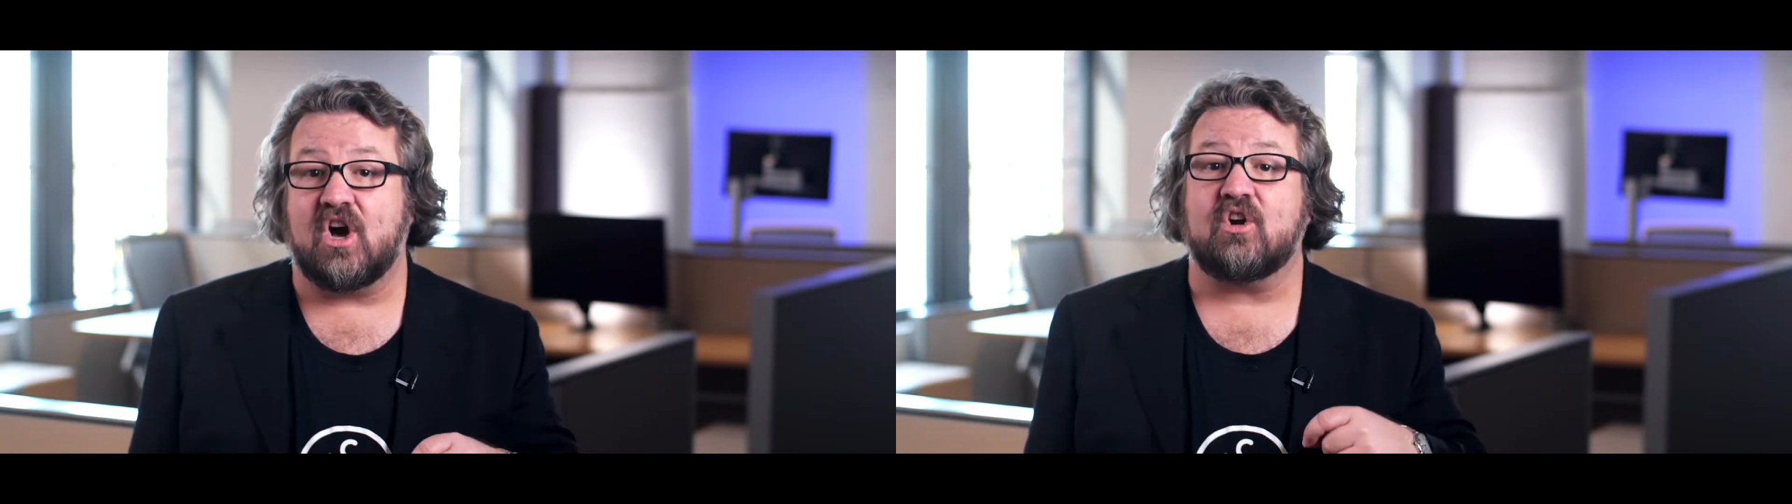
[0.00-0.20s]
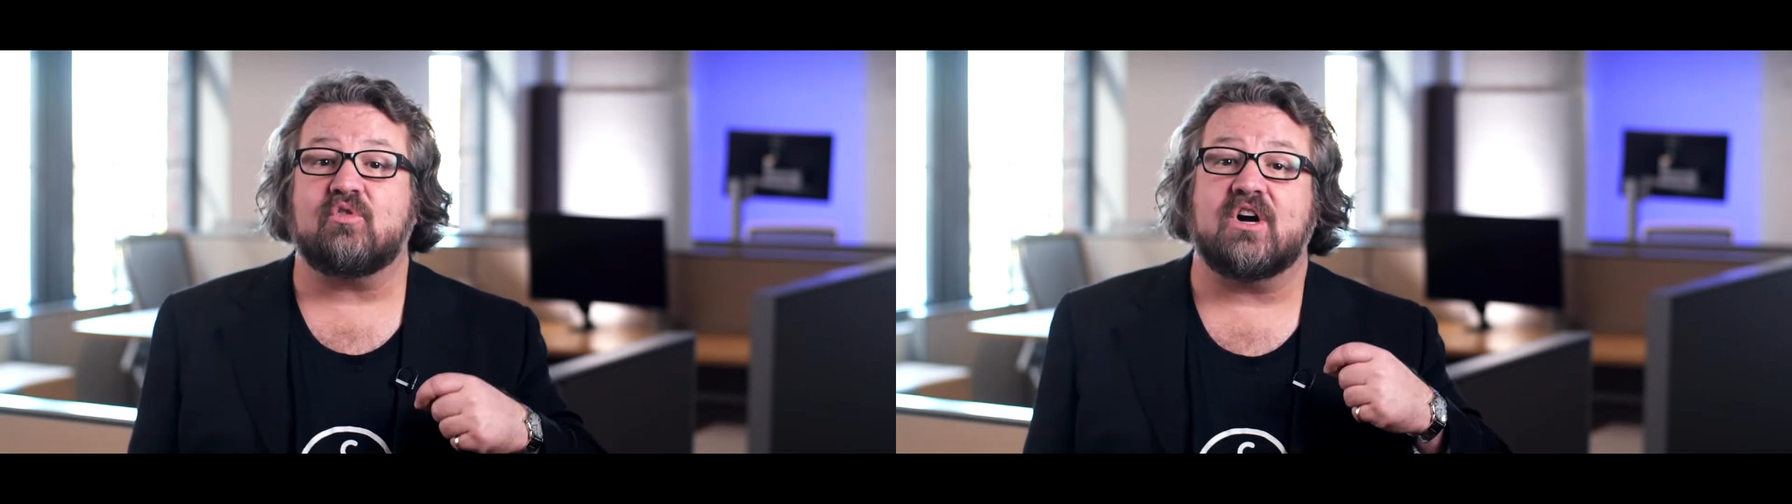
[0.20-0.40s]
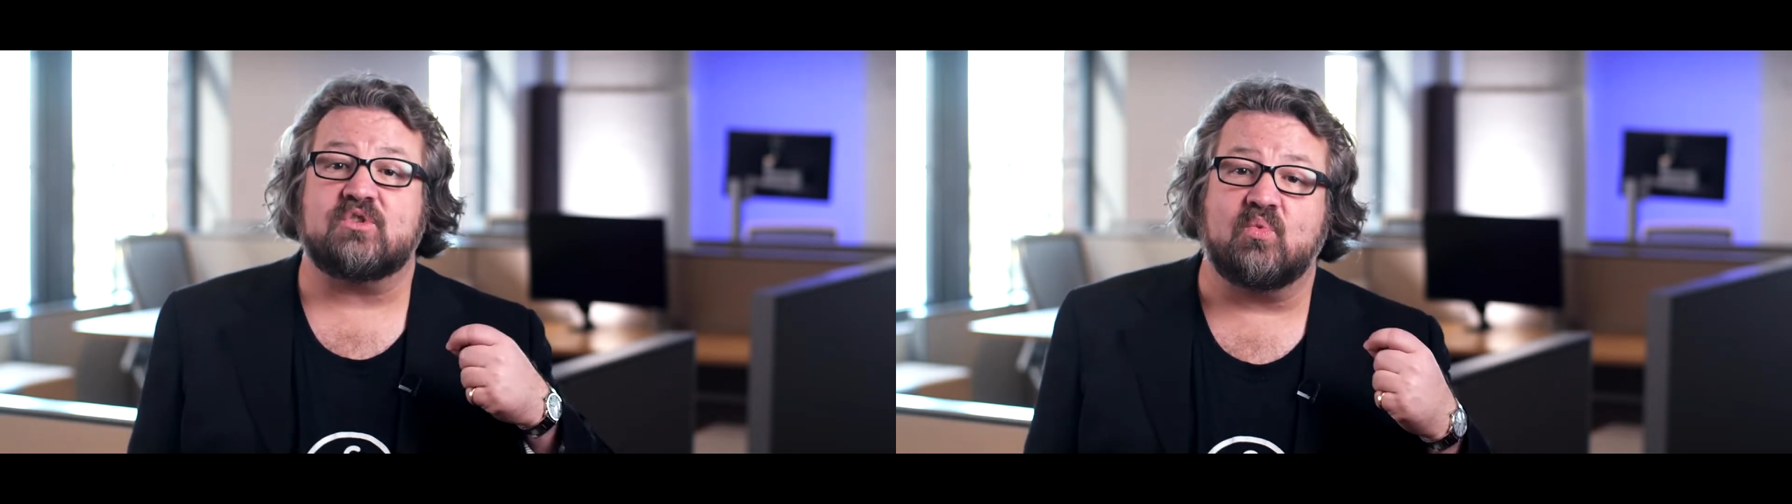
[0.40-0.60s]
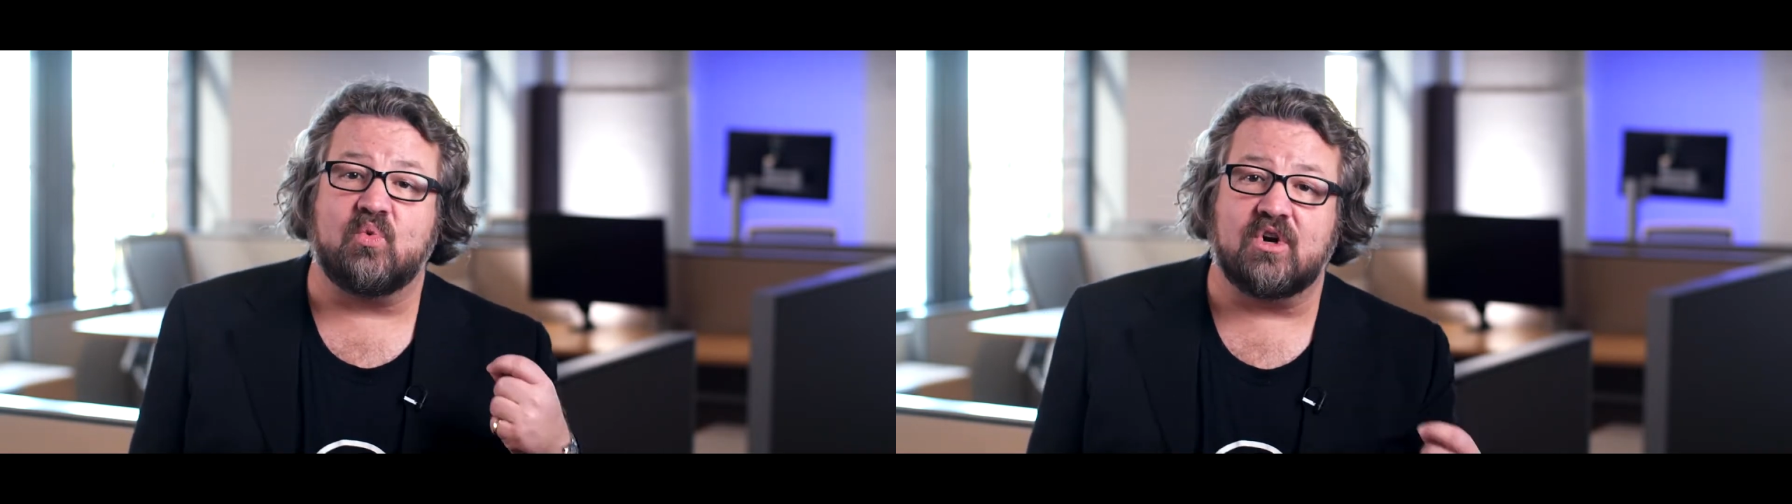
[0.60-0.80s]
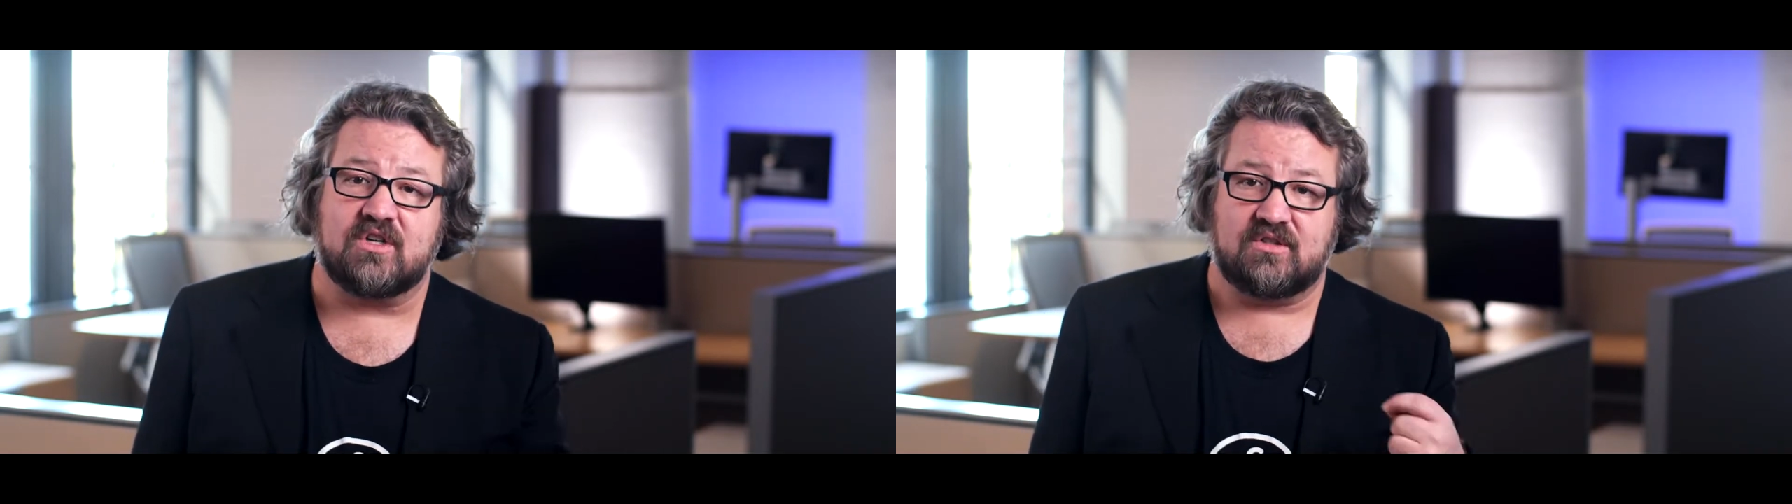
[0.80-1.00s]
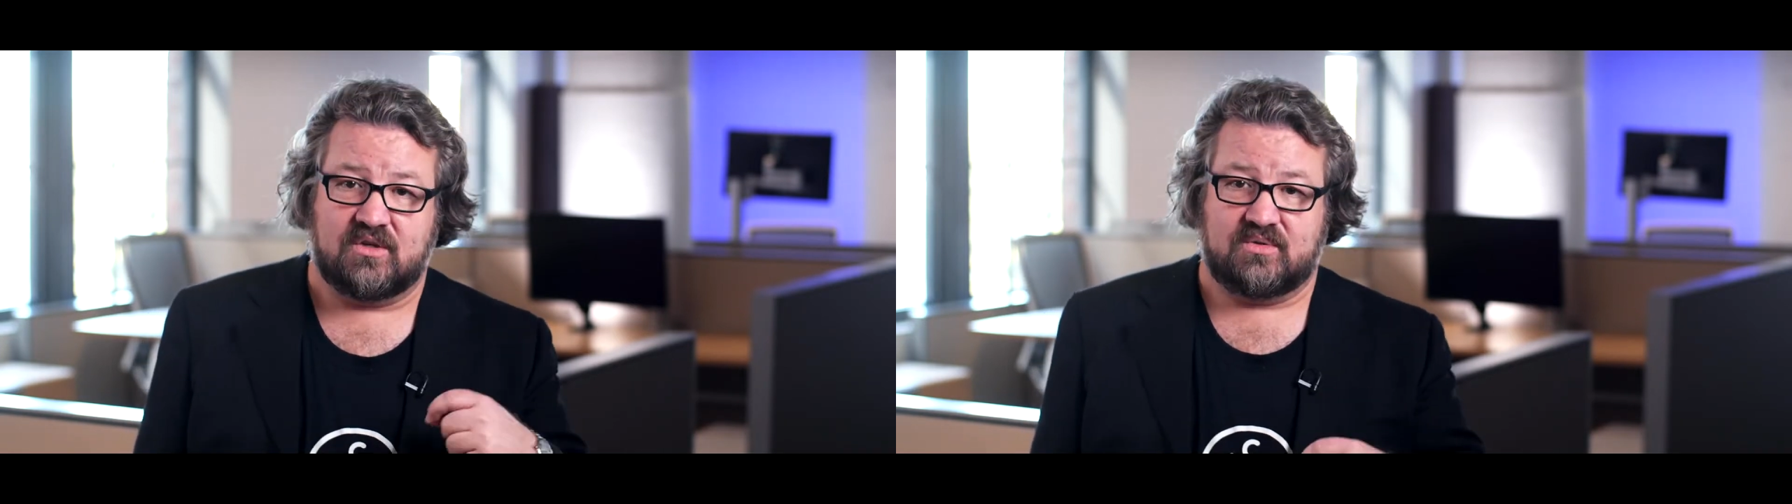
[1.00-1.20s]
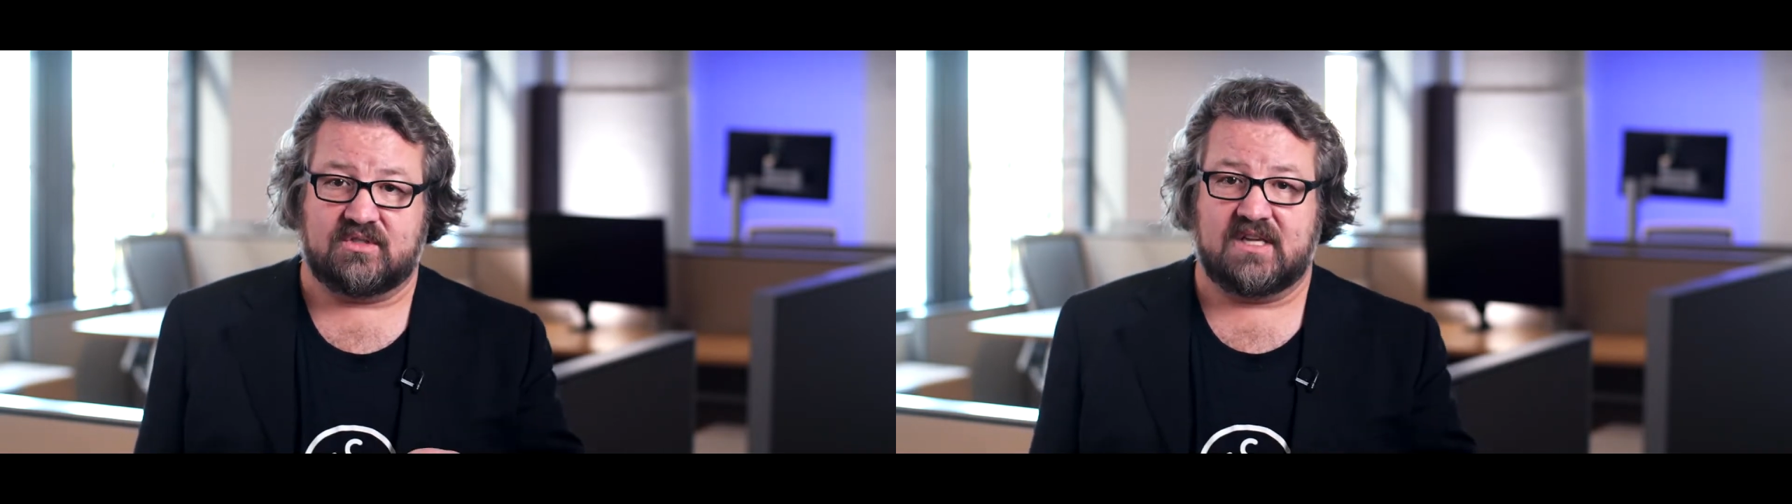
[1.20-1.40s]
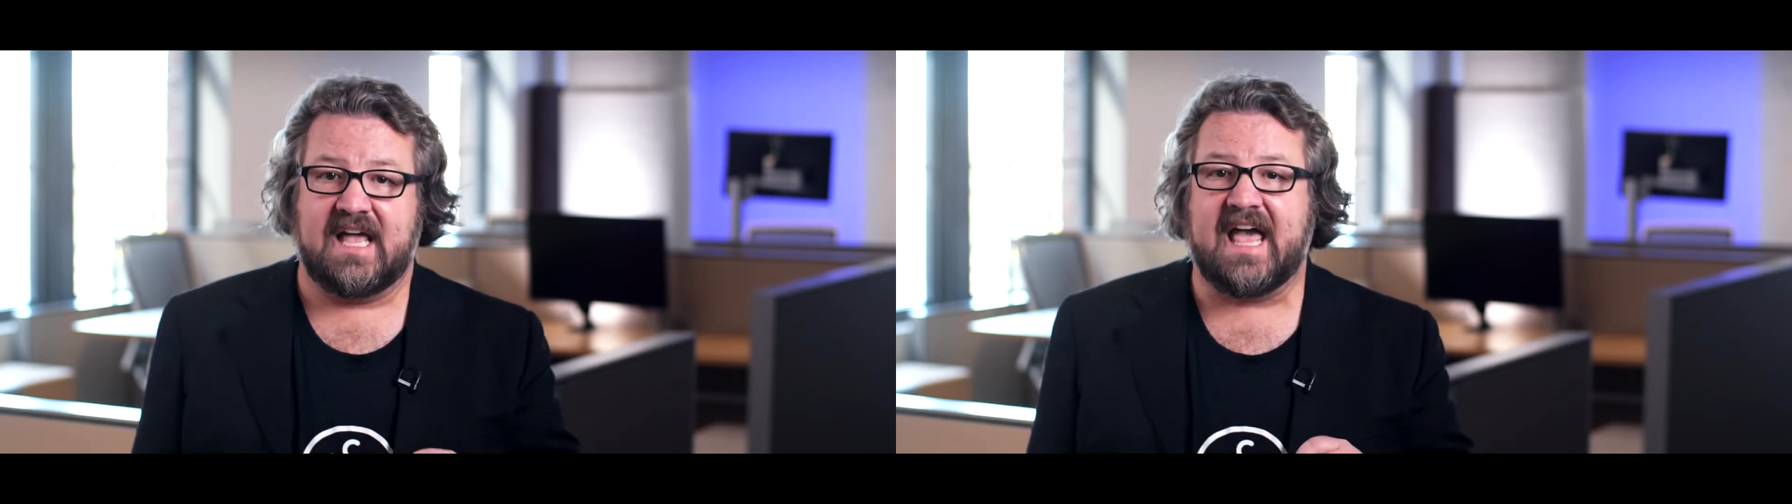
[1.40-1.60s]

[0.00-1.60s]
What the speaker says: across workloads